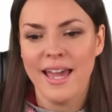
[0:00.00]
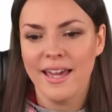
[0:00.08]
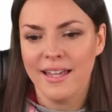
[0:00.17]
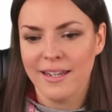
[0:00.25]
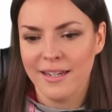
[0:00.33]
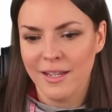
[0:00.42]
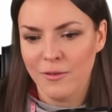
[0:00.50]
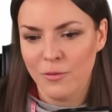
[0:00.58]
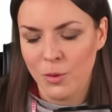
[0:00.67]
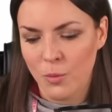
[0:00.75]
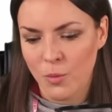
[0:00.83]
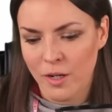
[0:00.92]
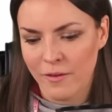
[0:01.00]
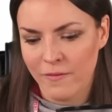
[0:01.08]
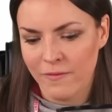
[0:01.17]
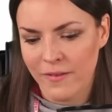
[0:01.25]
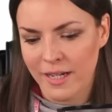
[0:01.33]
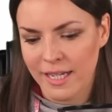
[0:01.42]
And if you want to
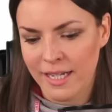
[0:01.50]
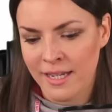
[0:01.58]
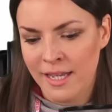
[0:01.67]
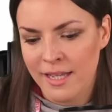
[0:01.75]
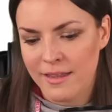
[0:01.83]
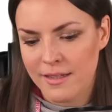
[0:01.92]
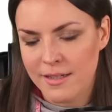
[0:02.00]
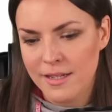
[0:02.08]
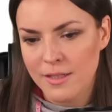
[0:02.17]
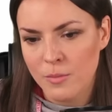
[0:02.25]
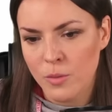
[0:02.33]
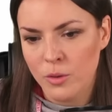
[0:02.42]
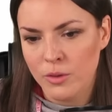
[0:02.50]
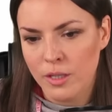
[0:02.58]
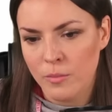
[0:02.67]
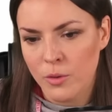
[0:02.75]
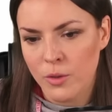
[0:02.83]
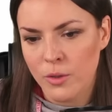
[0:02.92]
find the decimal
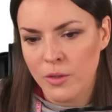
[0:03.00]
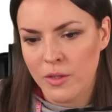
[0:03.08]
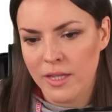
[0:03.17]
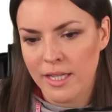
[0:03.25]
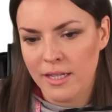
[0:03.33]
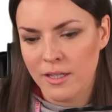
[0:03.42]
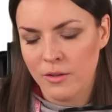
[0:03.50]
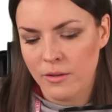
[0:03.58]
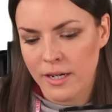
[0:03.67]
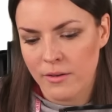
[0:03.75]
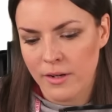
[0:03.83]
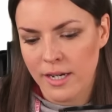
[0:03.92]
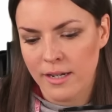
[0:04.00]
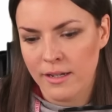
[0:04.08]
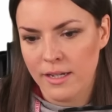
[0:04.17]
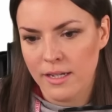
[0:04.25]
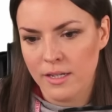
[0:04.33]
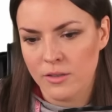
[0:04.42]
number, then your
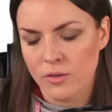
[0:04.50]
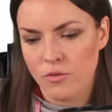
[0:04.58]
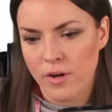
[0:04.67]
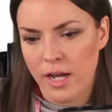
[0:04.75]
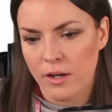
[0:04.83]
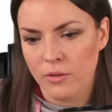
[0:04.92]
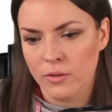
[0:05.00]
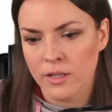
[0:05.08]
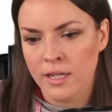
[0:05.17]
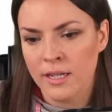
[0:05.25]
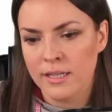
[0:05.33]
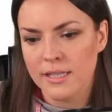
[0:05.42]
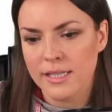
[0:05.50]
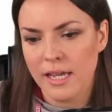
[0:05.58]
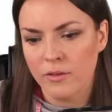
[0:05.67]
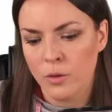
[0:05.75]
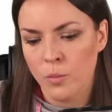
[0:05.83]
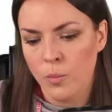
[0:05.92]
area is around
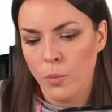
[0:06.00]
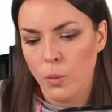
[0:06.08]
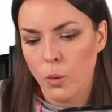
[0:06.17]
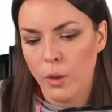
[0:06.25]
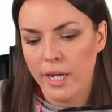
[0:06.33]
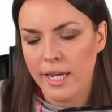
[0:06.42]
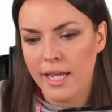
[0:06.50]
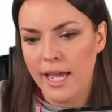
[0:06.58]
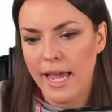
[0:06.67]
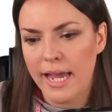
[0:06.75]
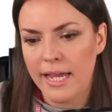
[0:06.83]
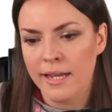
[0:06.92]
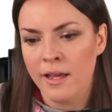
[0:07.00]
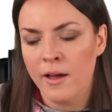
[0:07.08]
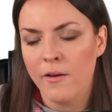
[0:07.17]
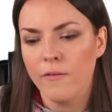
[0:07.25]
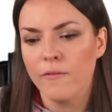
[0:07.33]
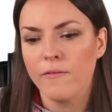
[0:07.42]

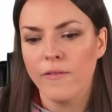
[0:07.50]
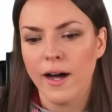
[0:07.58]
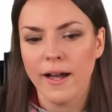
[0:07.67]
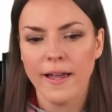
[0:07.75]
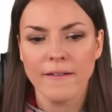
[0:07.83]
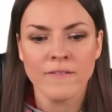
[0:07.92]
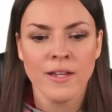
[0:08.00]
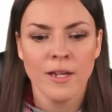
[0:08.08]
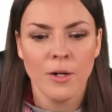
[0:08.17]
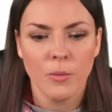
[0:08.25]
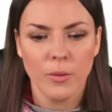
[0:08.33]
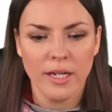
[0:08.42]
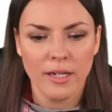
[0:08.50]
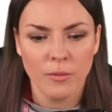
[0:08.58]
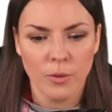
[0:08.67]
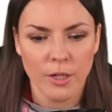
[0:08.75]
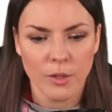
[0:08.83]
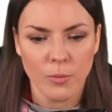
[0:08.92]
7.85. We
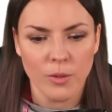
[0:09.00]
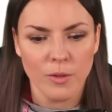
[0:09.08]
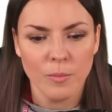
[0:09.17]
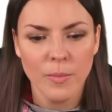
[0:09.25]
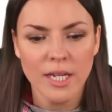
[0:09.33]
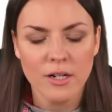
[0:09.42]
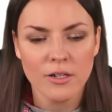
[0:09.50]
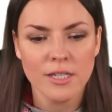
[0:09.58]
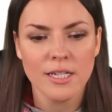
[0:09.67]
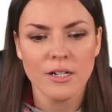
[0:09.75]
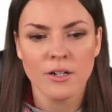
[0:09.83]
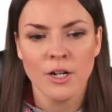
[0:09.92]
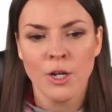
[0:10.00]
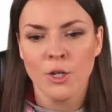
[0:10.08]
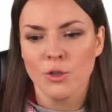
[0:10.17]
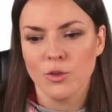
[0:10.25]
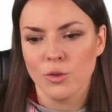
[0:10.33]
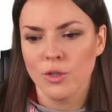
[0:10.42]
worked with meters here,
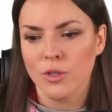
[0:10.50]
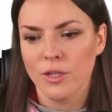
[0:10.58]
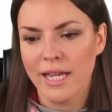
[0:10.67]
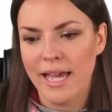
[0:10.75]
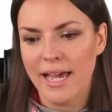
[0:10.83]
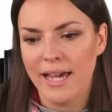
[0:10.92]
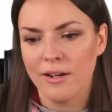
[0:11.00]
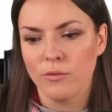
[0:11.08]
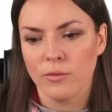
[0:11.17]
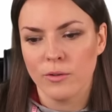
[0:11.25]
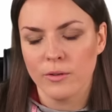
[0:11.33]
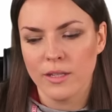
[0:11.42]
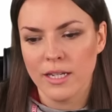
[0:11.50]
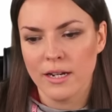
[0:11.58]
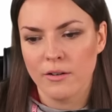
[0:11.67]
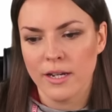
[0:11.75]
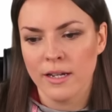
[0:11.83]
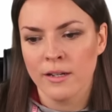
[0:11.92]
so you could add for the
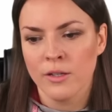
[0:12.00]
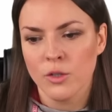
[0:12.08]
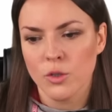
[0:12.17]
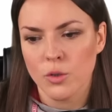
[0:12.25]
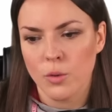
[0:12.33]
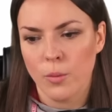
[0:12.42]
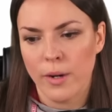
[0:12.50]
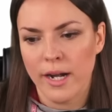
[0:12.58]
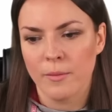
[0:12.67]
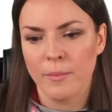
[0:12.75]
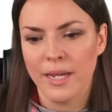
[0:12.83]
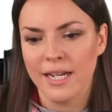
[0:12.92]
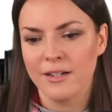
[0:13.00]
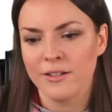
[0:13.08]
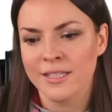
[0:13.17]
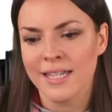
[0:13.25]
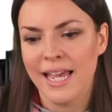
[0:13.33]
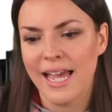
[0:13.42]
area square
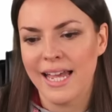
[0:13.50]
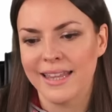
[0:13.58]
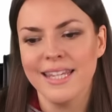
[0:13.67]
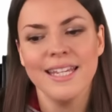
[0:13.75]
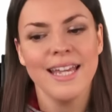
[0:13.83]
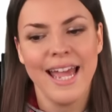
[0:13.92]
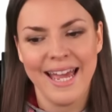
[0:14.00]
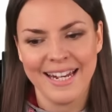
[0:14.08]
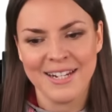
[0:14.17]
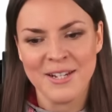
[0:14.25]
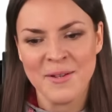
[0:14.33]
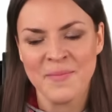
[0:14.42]
meters at the end.